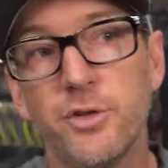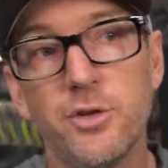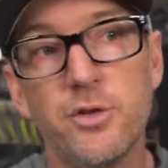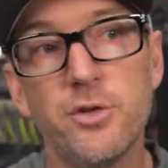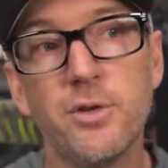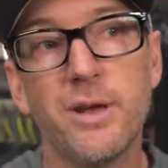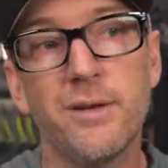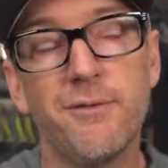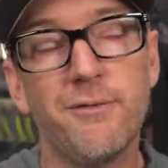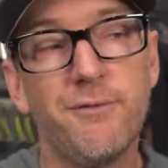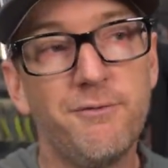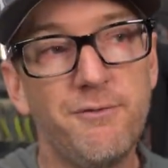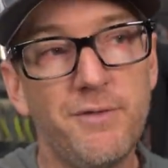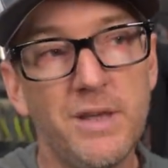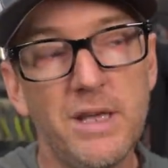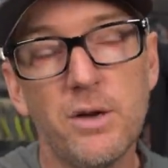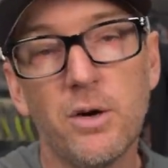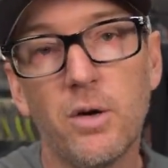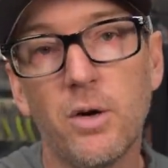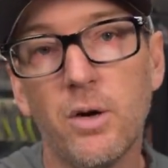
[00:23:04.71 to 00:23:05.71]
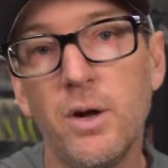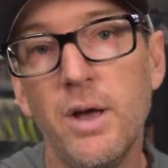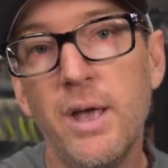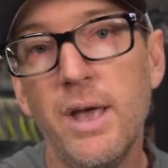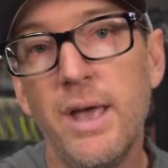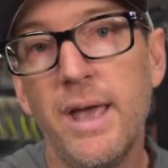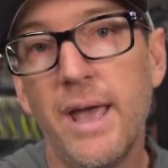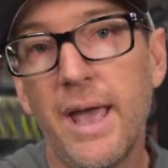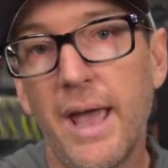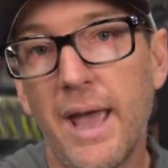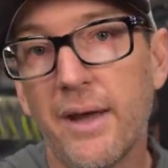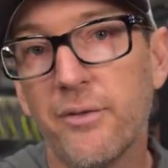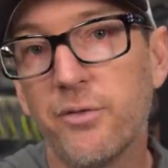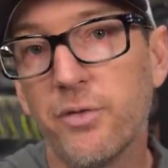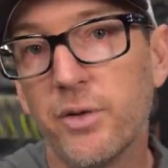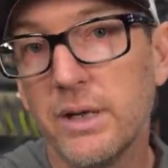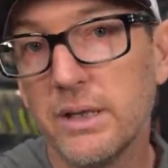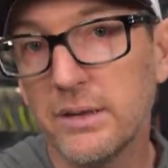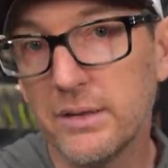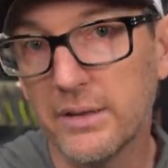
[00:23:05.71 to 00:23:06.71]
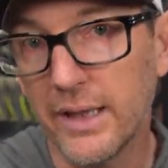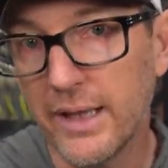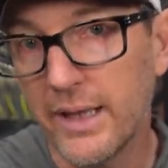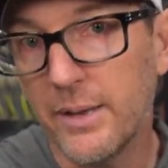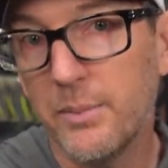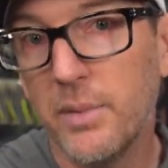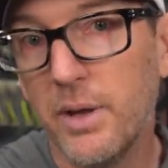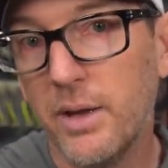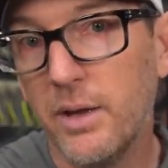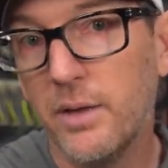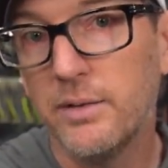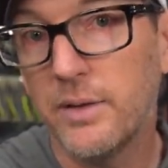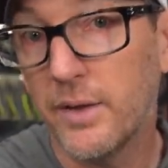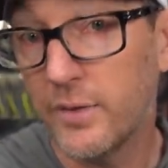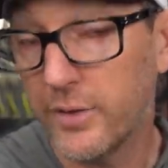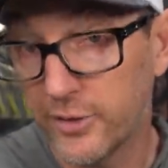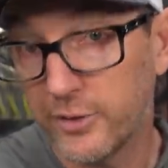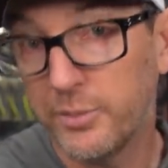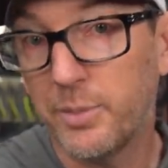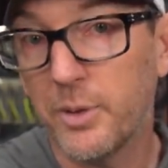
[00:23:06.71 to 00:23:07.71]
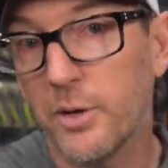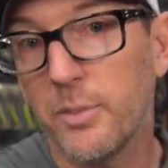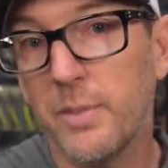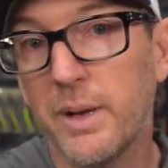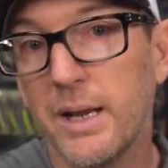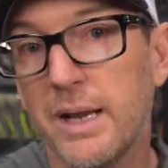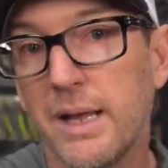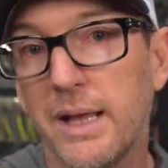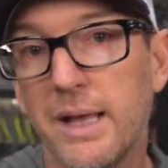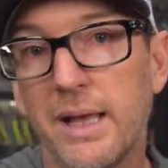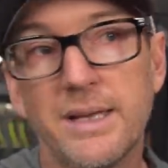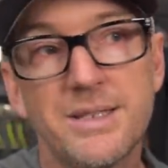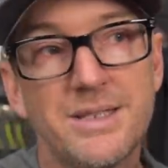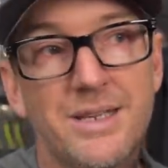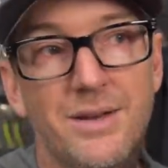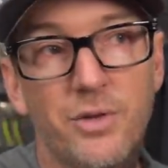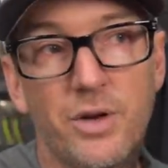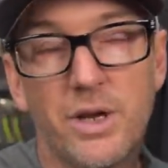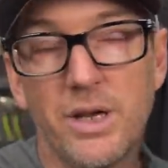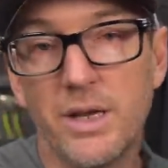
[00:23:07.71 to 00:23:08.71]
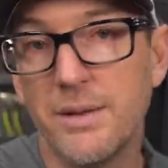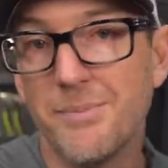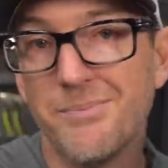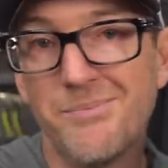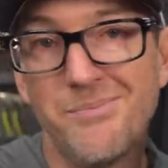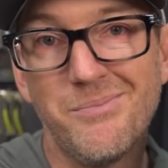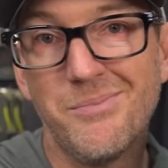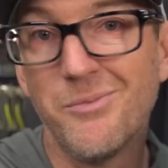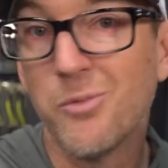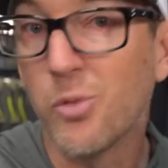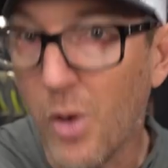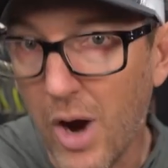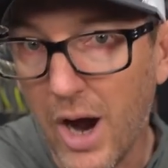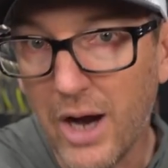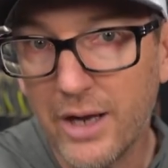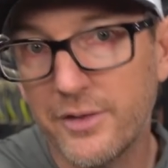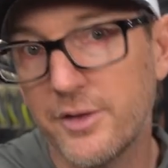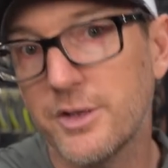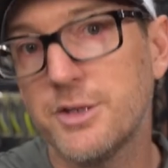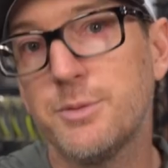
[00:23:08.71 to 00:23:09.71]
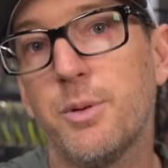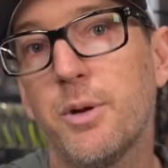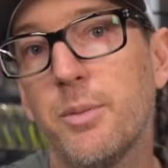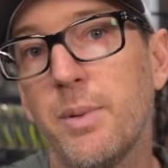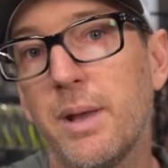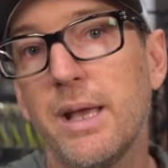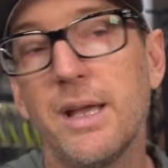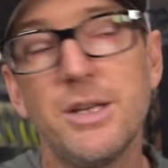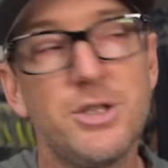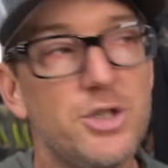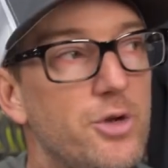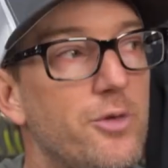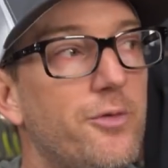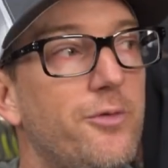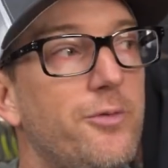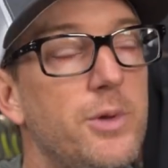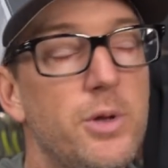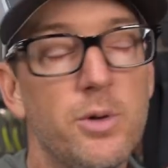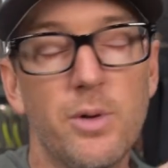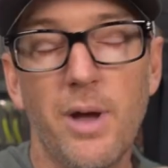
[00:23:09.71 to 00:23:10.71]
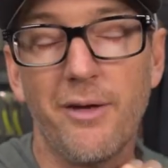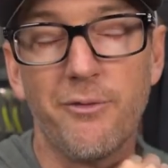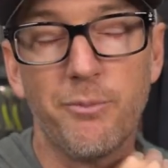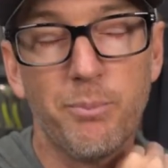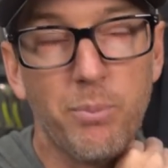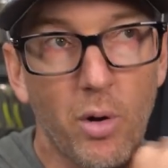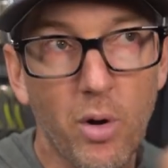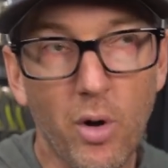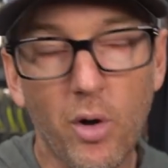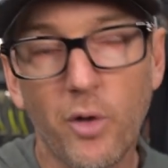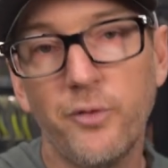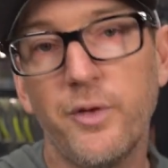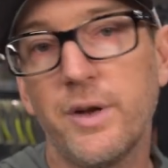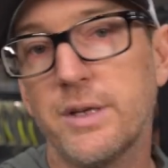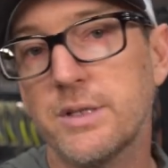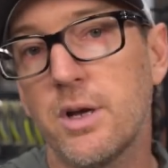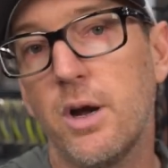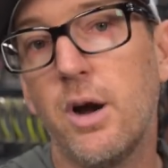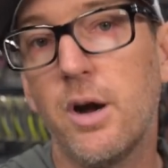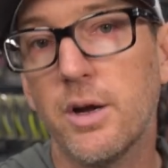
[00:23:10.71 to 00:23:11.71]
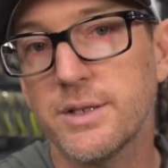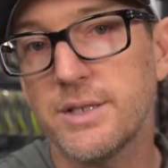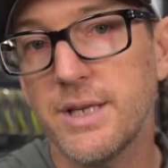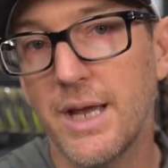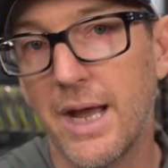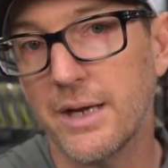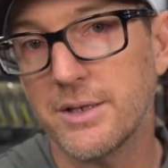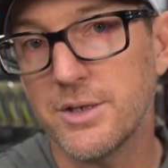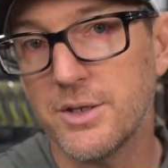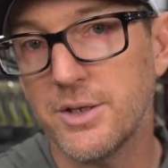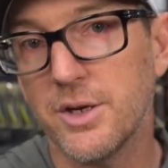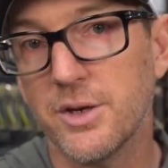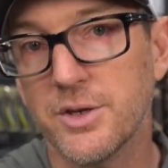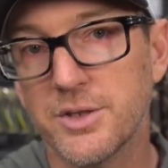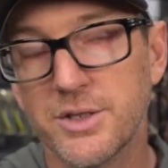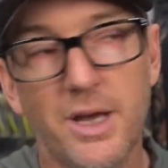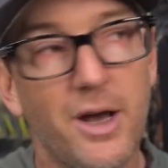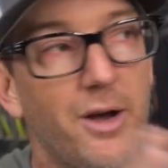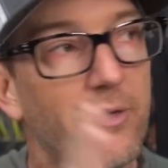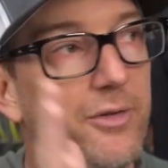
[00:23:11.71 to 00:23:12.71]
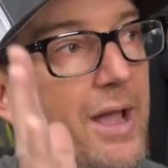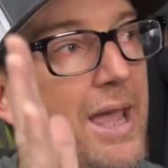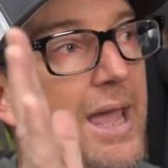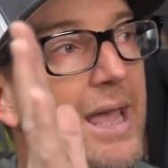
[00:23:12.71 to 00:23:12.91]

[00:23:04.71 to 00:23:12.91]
so you can feel every limb that the spinnerbait hits, every rock the spinnerbait hits, you you have perfect contact to yourself.